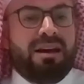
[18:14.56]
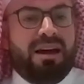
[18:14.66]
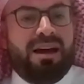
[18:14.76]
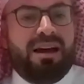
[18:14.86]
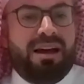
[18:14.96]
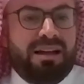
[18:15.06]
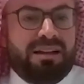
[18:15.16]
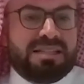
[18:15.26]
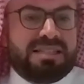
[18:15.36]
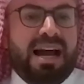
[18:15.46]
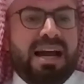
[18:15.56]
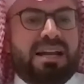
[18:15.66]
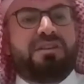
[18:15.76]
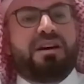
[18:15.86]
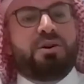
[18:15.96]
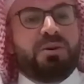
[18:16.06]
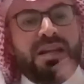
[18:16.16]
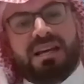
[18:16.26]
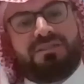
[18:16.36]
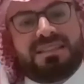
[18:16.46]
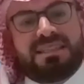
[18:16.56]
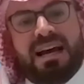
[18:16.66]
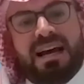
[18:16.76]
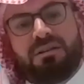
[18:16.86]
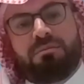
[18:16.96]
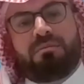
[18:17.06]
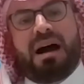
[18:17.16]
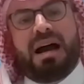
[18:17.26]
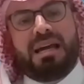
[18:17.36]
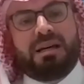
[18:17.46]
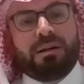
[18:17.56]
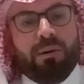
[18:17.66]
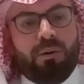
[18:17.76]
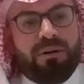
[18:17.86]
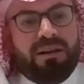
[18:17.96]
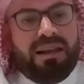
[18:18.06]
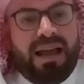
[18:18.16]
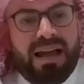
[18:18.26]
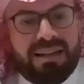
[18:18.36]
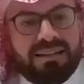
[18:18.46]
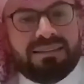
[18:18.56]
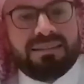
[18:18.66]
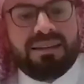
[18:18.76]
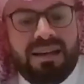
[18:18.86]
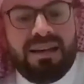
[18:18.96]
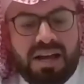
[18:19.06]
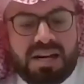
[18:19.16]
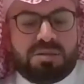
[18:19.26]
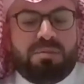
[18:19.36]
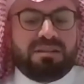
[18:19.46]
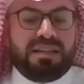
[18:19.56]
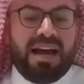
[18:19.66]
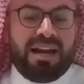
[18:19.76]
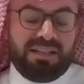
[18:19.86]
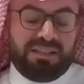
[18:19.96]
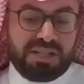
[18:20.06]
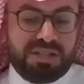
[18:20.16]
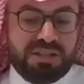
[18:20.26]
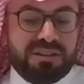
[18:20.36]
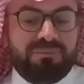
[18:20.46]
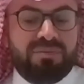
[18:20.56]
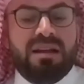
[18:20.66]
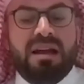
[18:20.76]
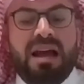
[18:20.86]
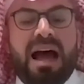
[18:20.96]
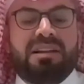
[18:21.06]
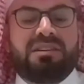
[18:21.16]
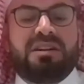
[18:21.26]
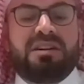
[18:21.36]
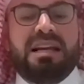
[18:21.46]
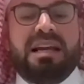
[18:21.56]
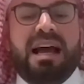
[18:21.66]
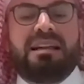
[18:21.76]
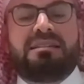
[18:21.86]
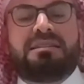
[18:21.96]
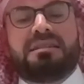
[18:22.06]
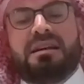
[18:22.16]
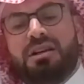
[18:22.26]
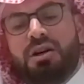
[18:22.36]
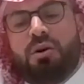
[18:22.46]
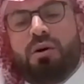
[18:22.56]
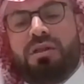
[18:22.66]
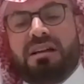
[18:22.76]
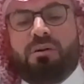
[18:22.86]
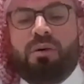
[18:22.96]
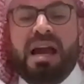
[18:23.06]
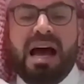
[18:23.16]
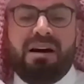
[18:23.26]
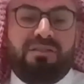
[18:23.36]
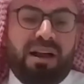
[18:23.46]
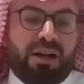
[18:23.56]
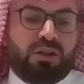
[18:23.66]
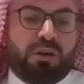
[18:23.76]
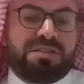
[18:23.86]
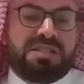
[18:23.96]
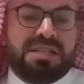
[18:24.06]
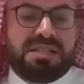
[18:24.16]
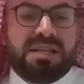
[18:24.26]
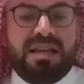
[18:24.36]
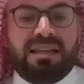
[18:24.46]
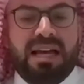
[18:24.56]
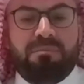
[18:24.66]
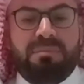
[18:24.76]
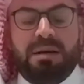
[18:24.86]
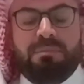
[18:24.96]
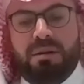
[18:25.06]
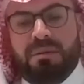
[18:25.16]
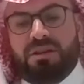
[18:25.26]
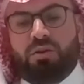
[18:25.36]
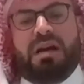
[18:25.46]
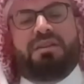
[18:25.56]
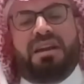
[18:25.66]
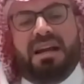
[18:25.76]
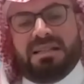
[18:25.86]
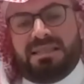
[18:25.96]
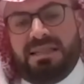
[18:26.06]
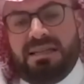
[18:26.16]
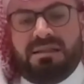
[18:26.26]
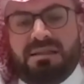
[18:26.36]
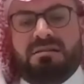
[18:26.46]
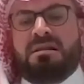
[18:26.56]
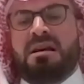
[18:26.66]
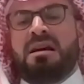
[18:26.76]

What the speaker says: design, very unique facade by global and expert architecture. And really, and you know that we have a lot of seasons that have been implemented. We have Riyadh season,